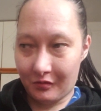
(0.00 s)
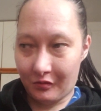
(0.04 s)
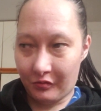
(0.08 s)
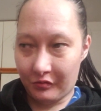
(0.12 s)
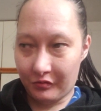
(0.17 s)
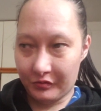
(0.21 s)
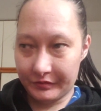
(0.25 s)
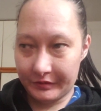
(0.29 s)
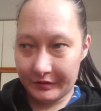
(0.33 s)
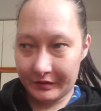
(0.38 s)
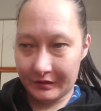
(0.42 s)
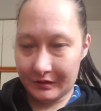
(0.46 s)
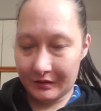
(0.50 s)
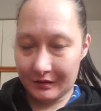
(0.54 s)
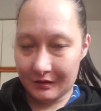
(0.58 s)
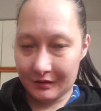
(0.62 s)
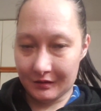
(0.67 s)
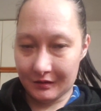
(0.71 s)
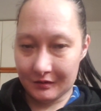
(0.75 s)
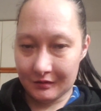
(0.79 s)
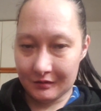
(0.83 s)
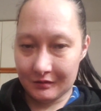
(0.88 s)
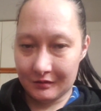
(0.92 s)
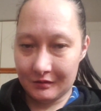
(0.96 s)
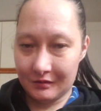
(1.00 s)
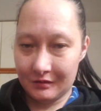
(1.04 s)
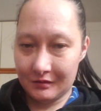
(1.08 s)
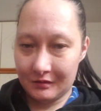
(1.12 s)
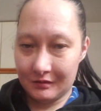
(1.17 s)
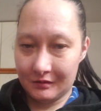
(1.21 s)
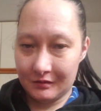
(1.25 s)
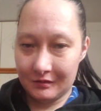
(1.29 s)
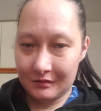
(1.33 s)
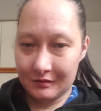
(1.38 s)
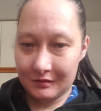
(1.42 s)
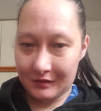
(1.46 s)
hold it in.
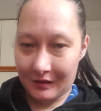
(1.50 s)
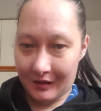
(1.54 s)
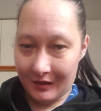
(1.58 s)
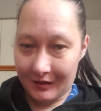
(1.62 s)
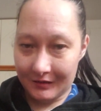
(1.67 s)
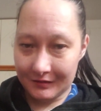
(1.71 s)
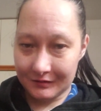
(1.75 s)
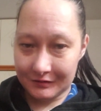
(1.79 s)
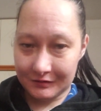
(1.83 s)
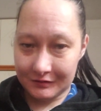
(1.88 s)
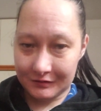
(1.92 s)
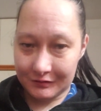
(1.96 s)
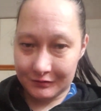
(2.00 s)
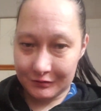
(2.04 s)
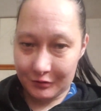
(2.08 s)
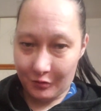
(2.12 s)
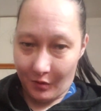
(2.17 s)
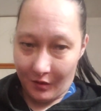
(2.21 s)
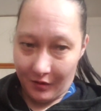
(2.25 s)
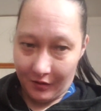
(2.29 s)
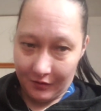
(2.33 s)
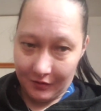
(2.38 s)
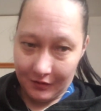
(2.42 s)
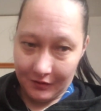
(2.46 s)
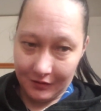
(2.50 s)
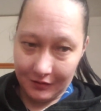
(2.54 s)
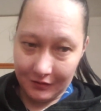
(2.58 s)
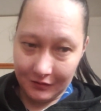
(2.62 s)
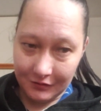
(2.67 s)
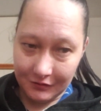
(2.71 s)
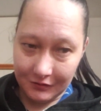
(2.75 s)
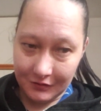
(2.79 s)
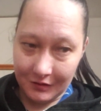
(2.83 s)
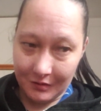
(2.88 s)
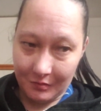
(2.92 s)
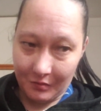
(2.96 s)
That's dwelling,
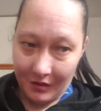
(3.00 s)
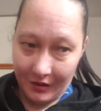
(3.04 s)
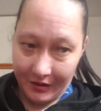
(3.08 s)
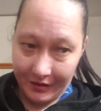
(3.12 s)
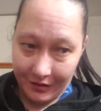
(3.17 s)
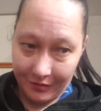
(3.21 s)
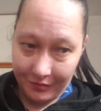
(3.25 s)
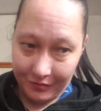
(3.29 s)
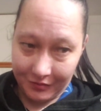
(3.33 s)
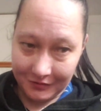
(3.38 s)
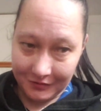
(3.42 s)
in my